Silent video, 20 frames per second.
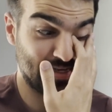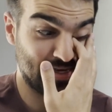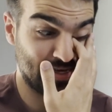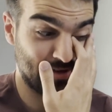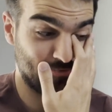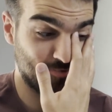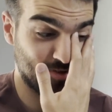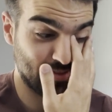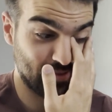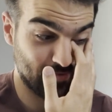I
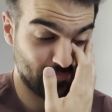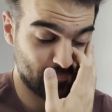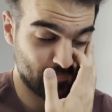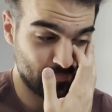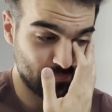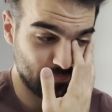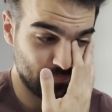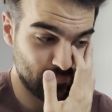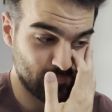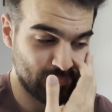read the
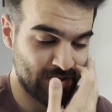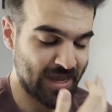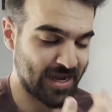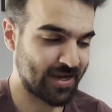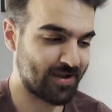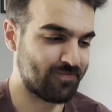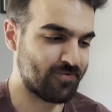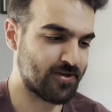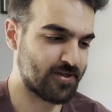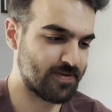back
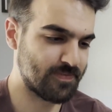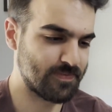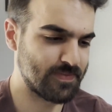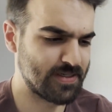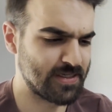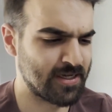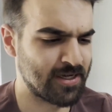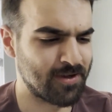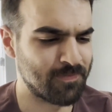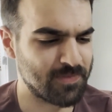of it.
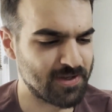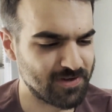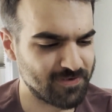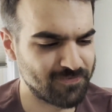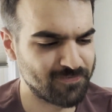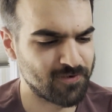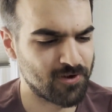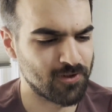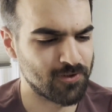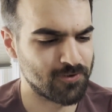It
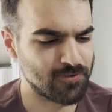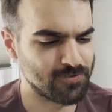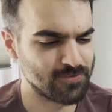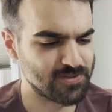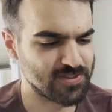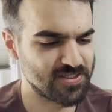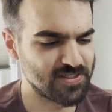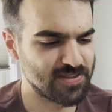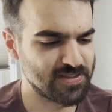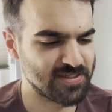
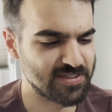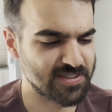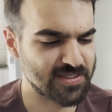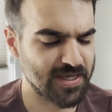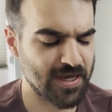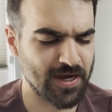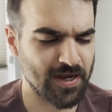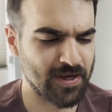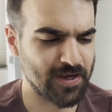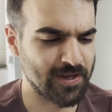follows this
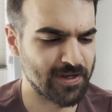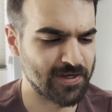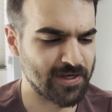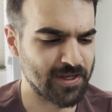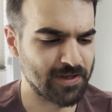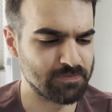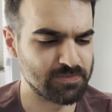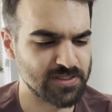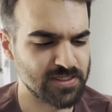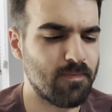guy
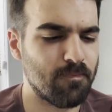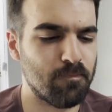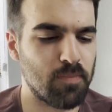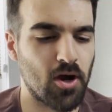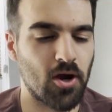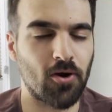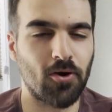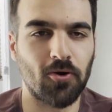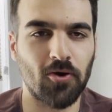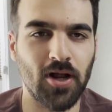named
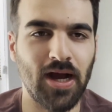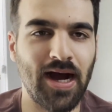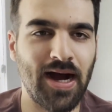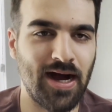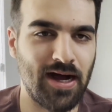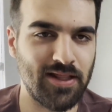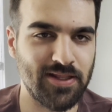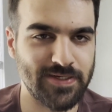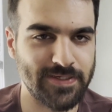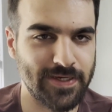Bar
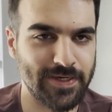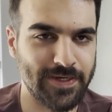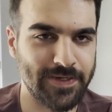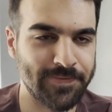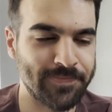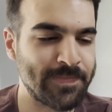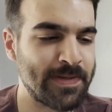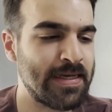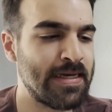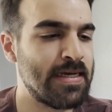Holiday,
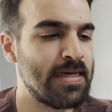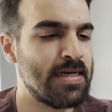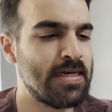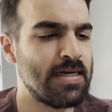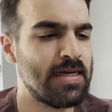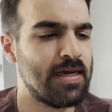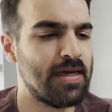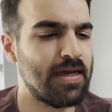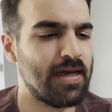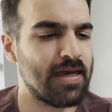
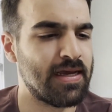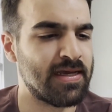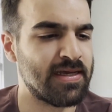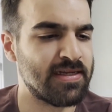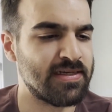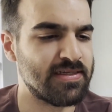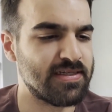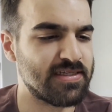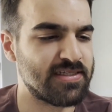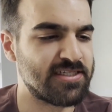
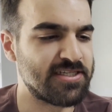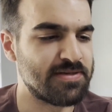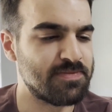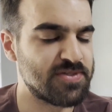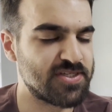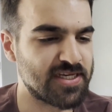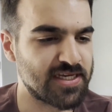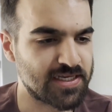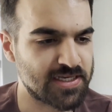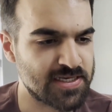and it
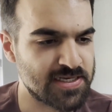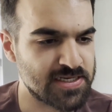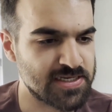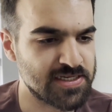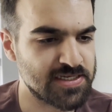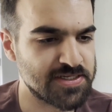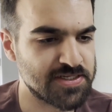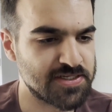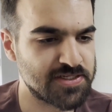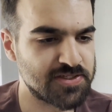seems like
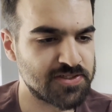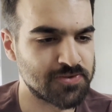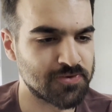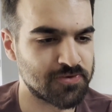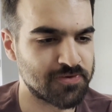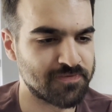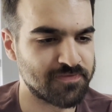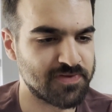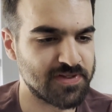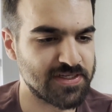he's
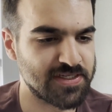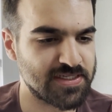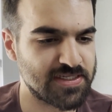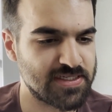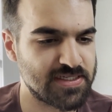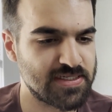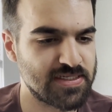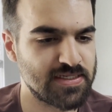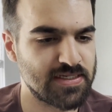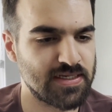sort of
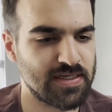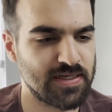this